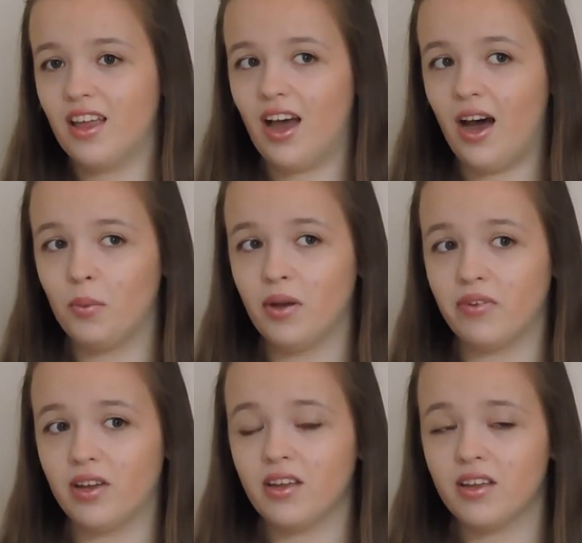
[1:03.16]

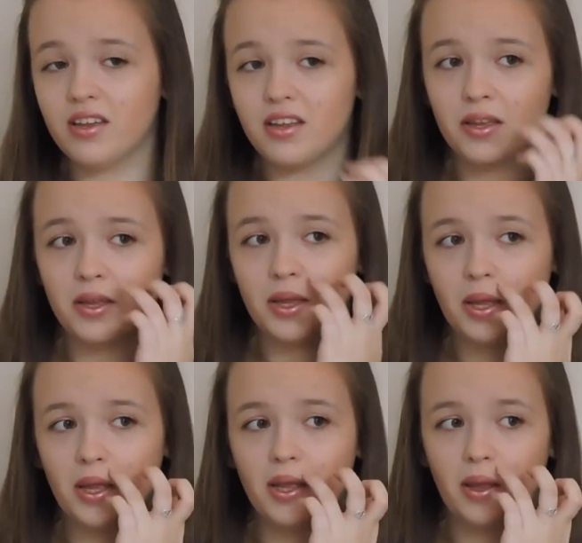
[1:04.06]
However,
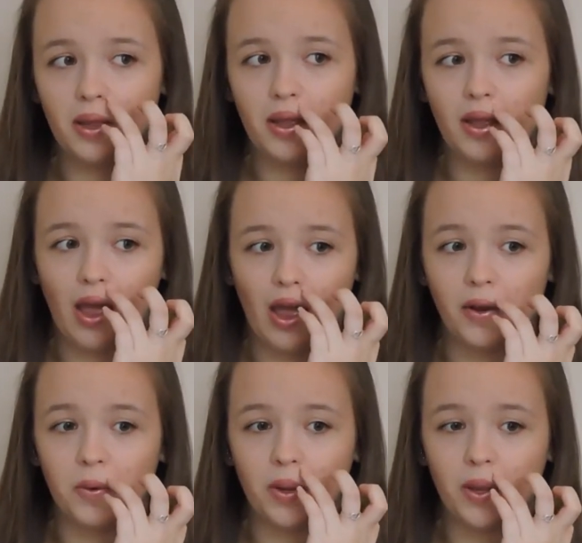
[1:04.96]
I
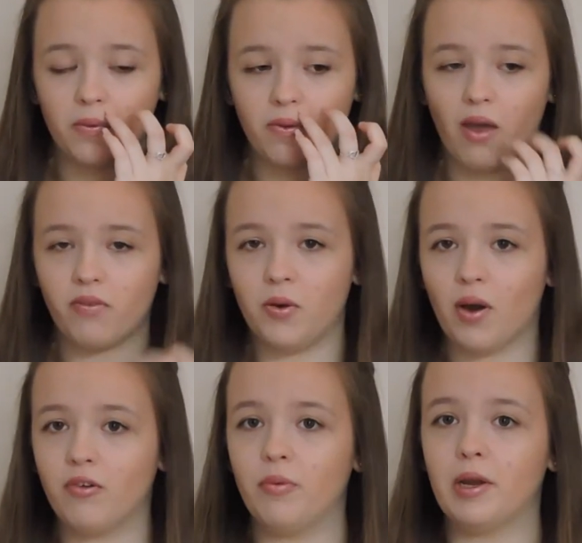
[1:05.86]
do eat a fair few
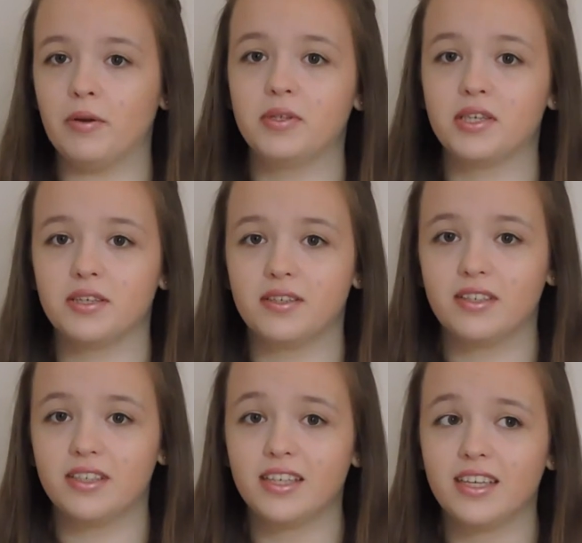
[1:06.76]
Haribos.
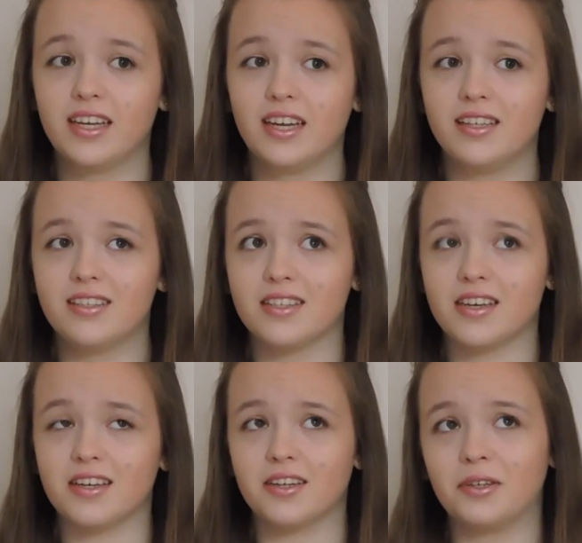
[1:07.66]

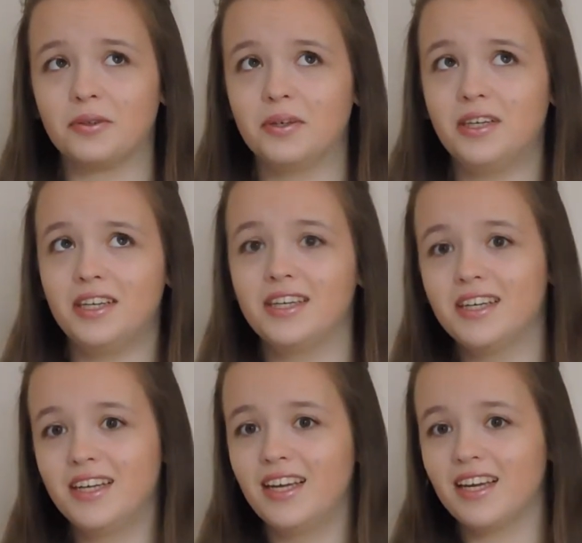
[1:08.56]
So,
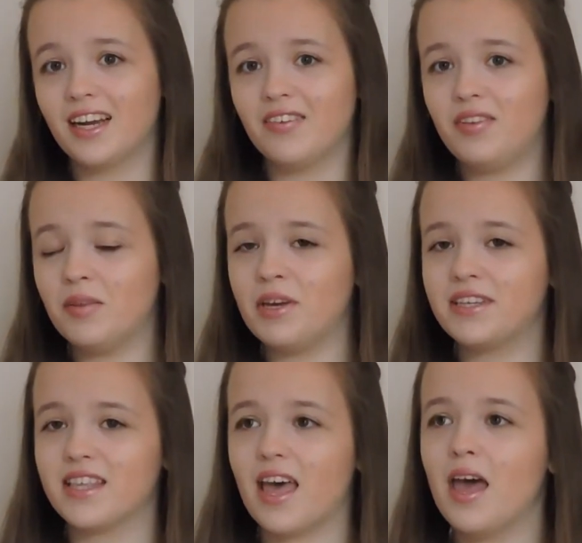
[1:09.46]
kind of in the mix
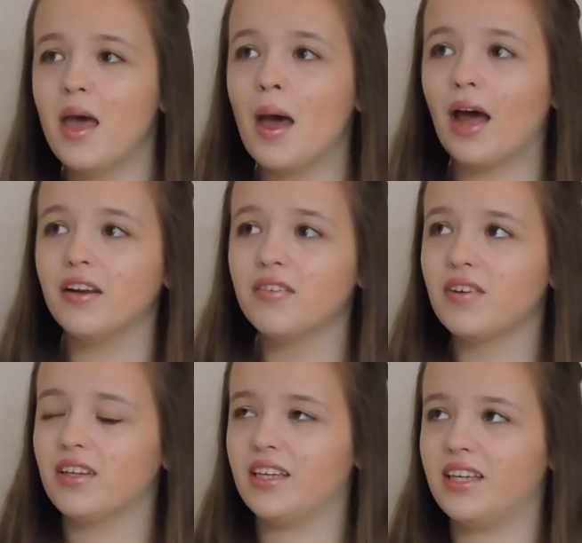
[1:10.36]
there. I don't
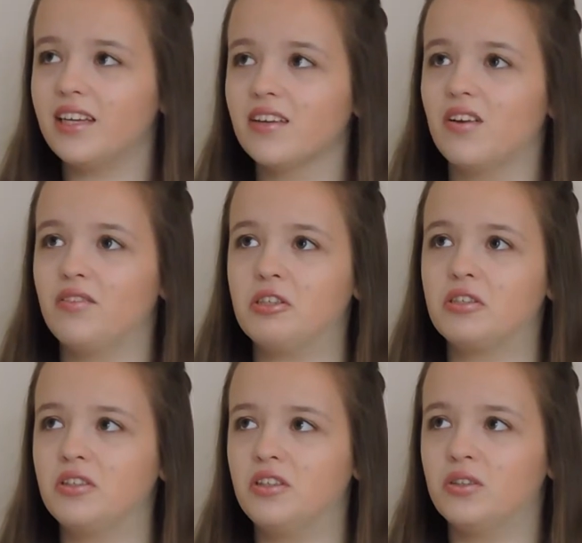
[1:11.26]
really eat a lot of
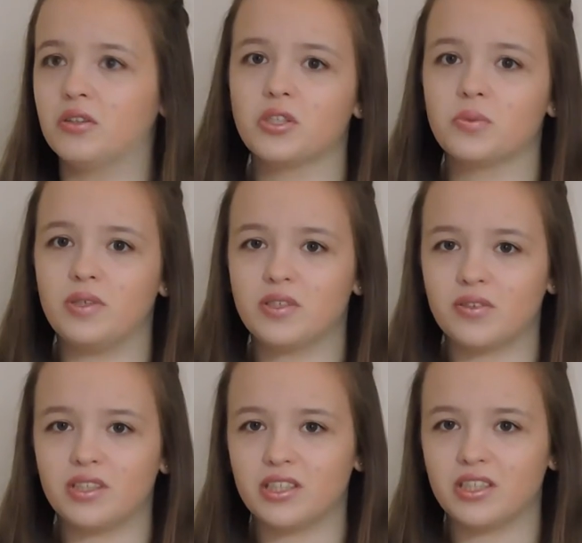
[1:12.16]
chocolate or sweets or
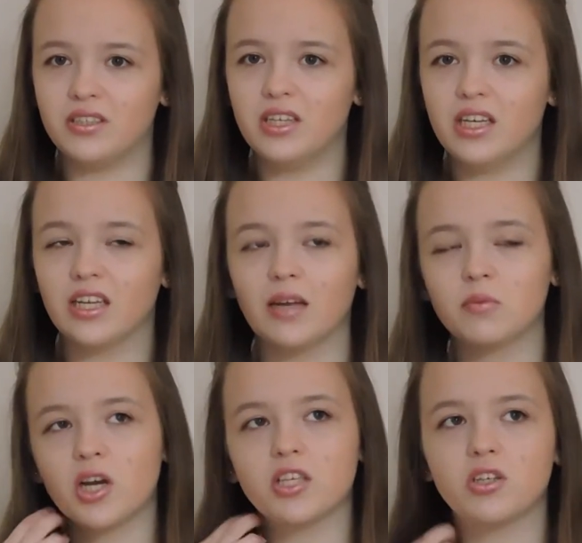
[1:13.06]
anything. Like, I'm
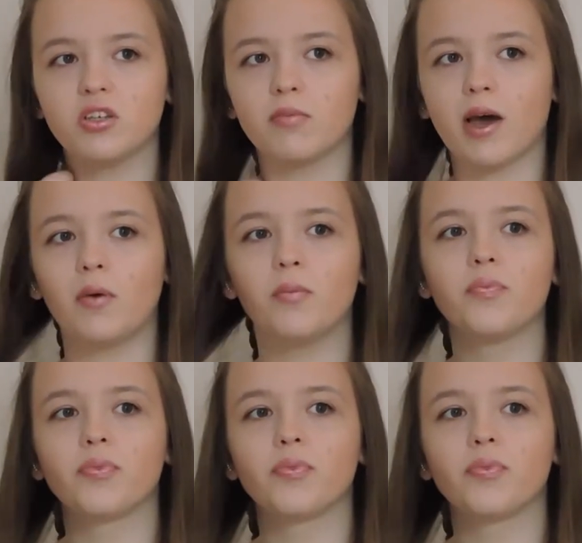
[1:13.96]
trying to cut them out.